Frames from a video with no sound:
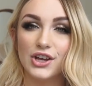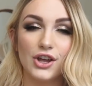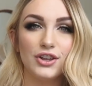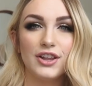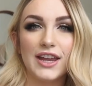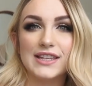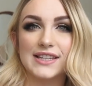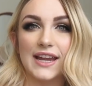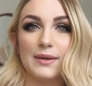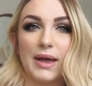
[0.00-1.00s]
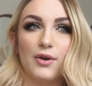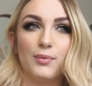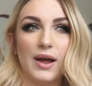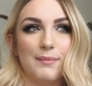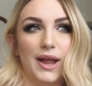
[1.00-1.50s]
got a little insight
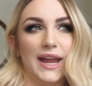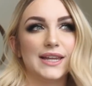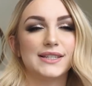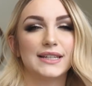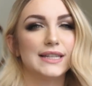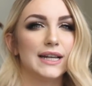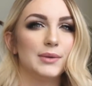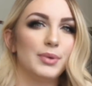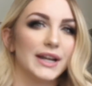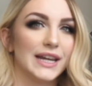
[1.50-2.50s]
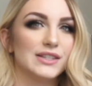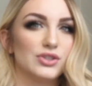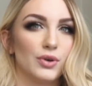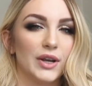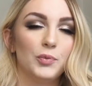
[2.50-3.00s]
about what my 16 and pregnant
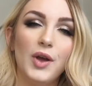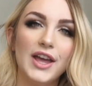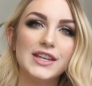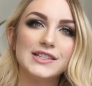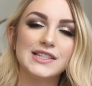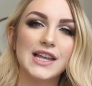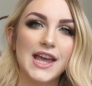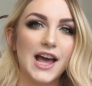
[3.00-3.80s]
story was.